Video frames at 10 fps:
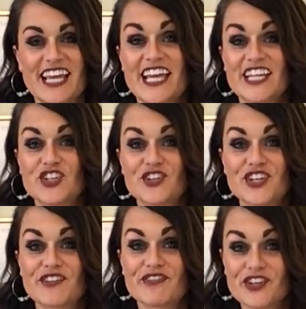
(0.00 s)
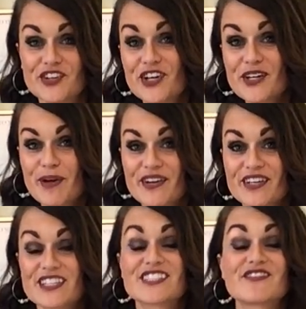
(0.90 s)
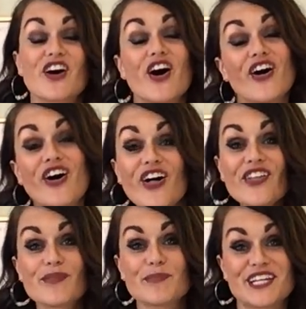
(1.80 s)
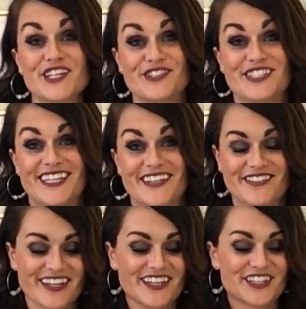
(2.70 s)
and you can feel good about it because of all the money you saved.